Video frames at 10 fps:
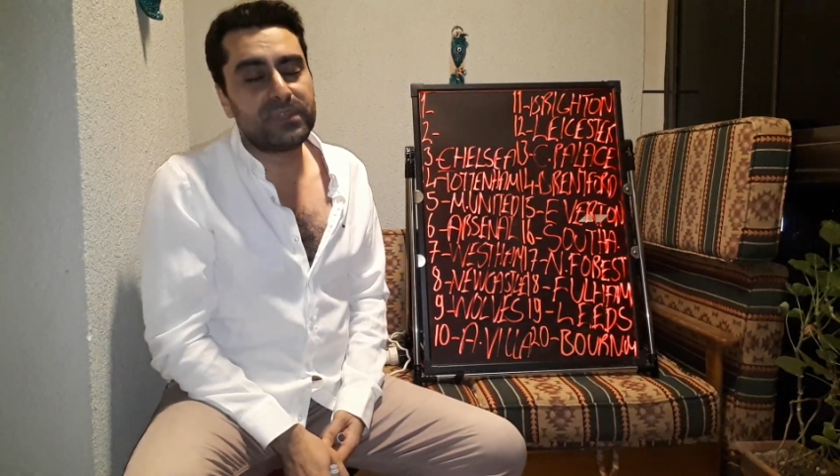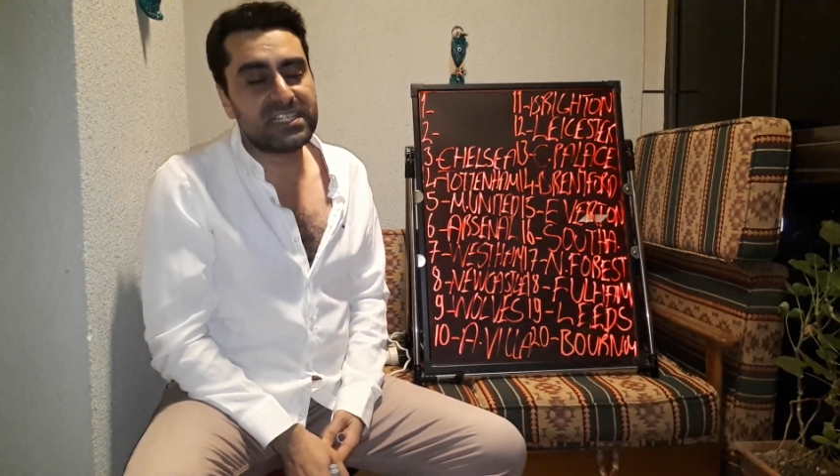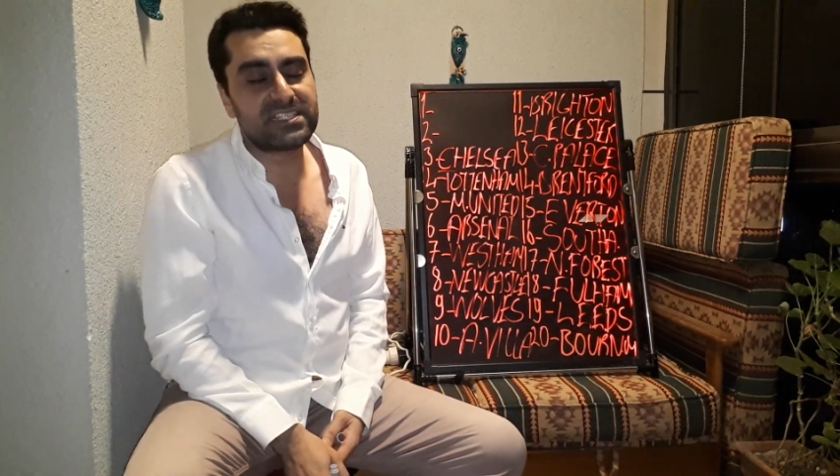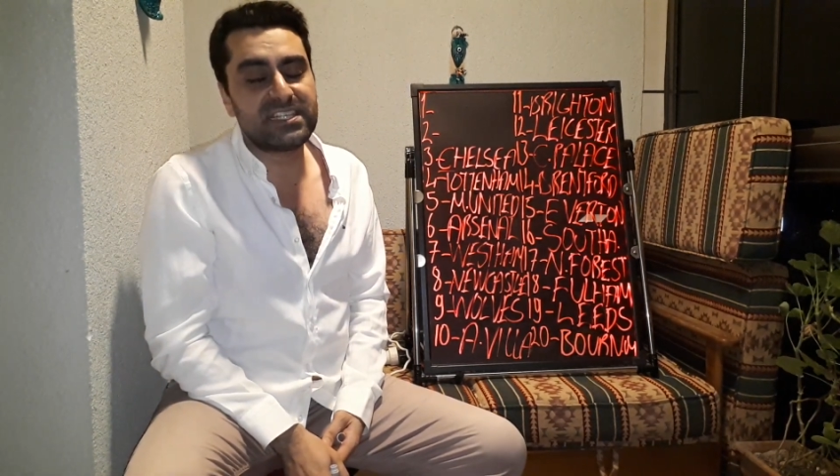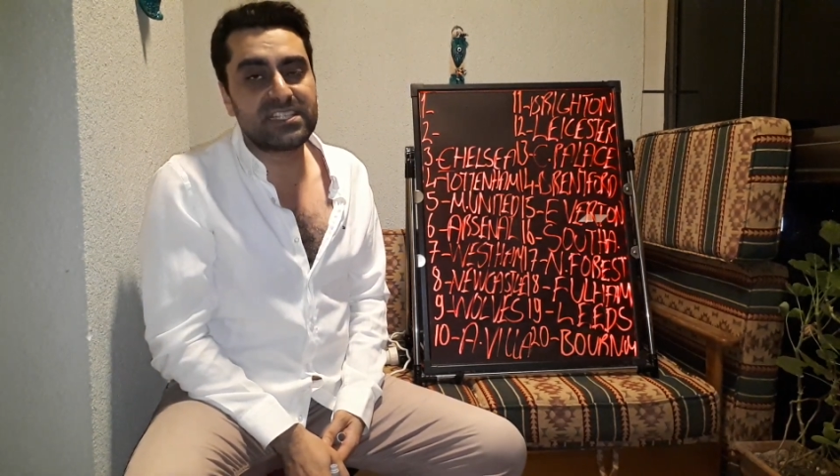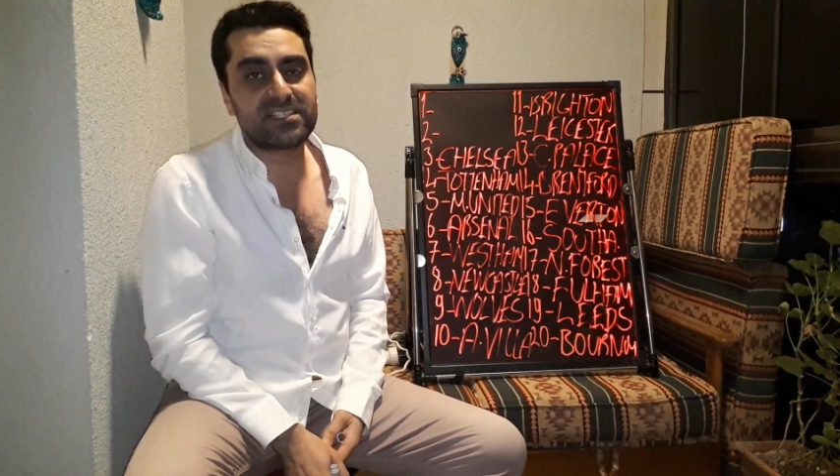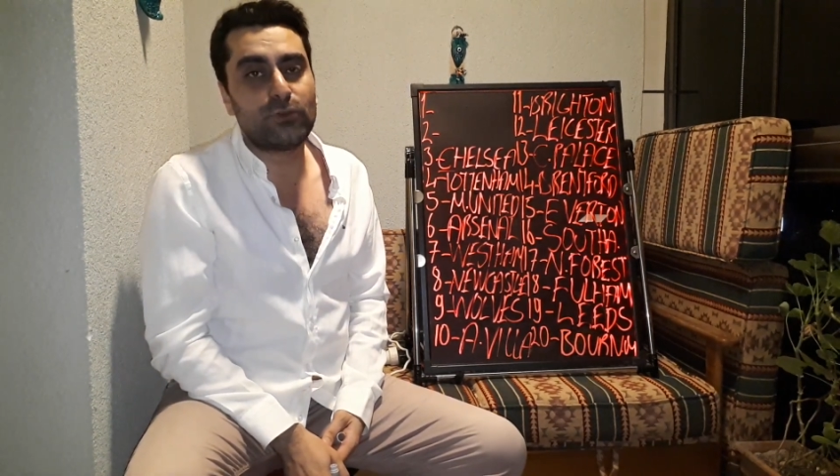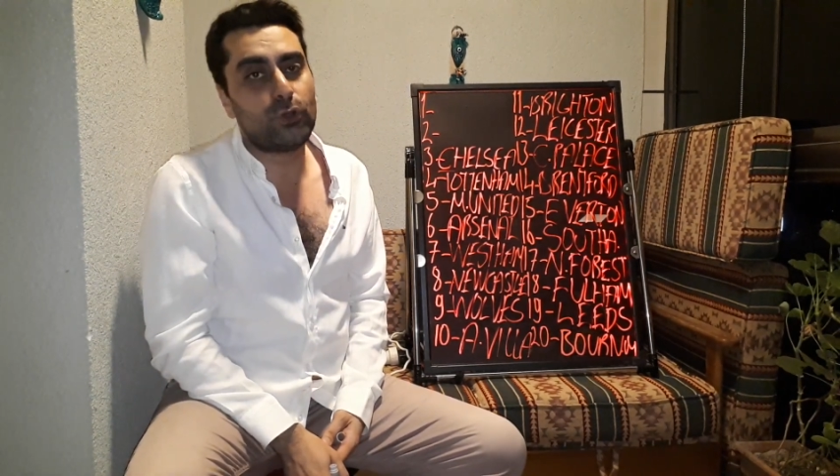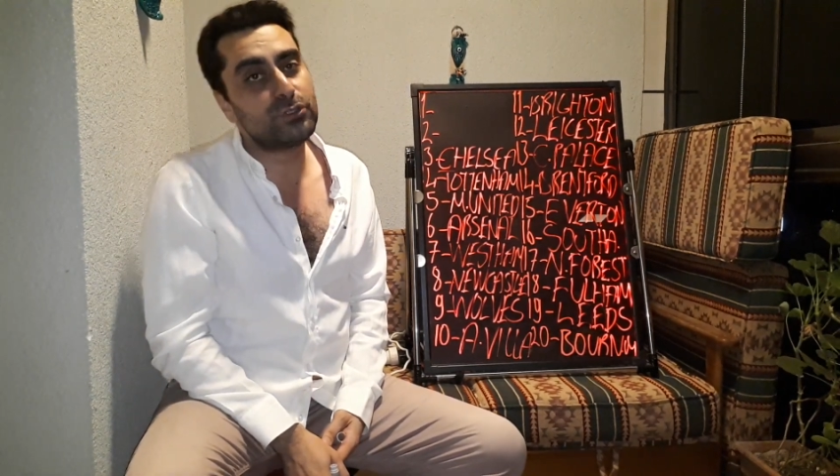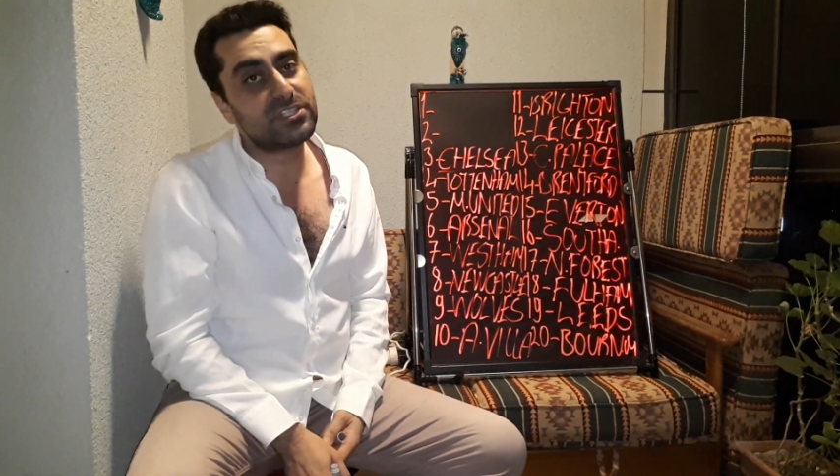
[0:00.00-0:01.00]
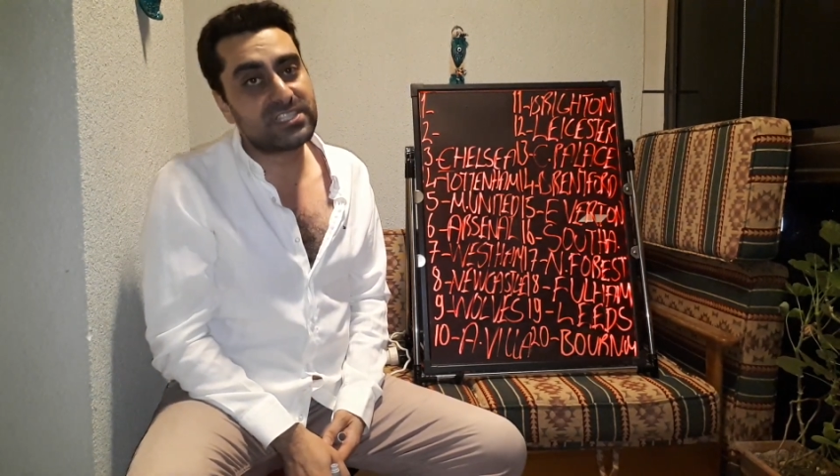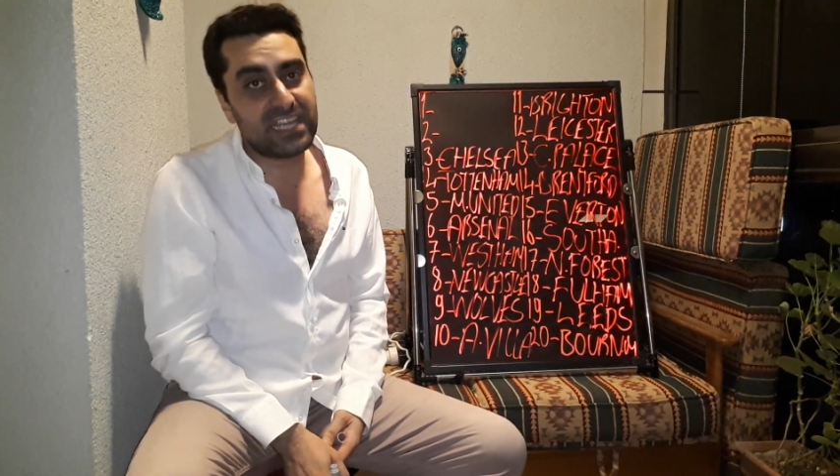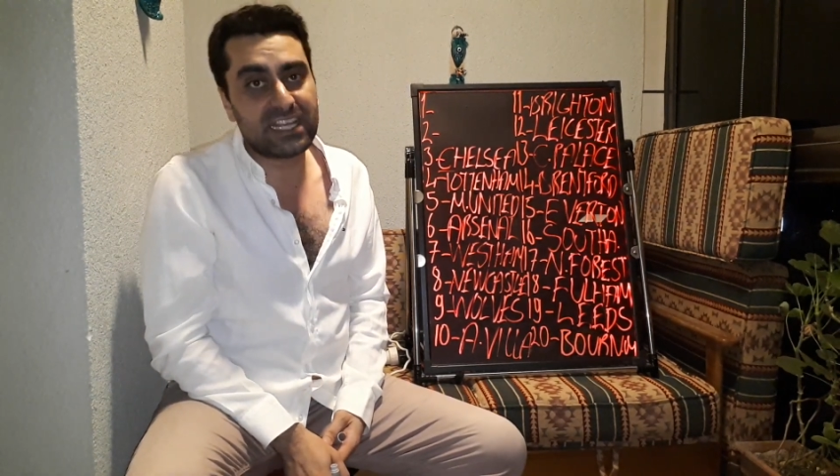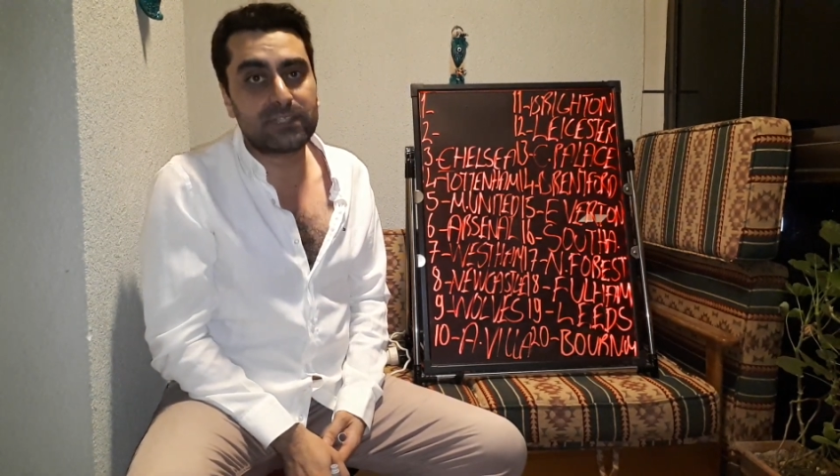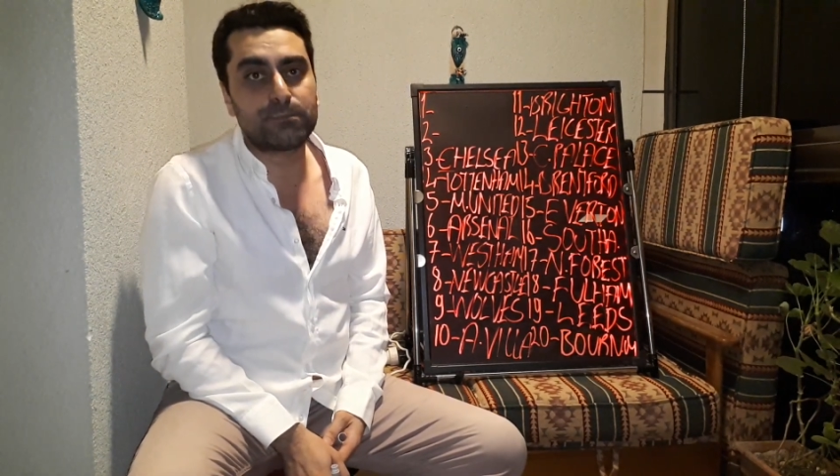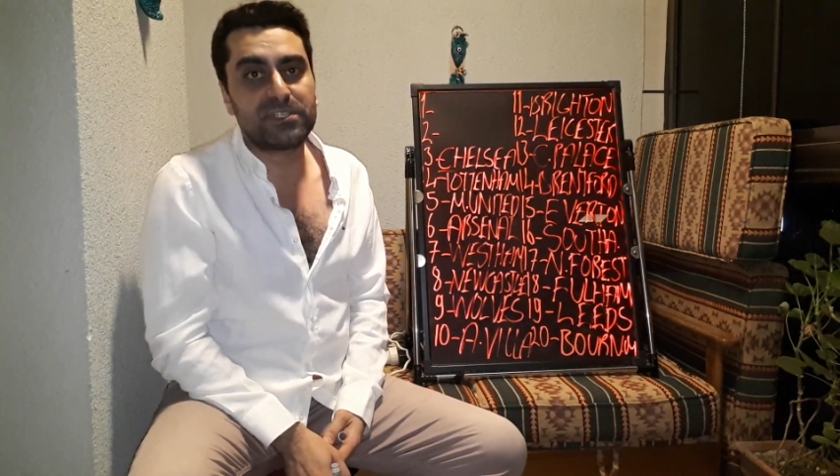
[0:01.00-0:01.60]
this season on the second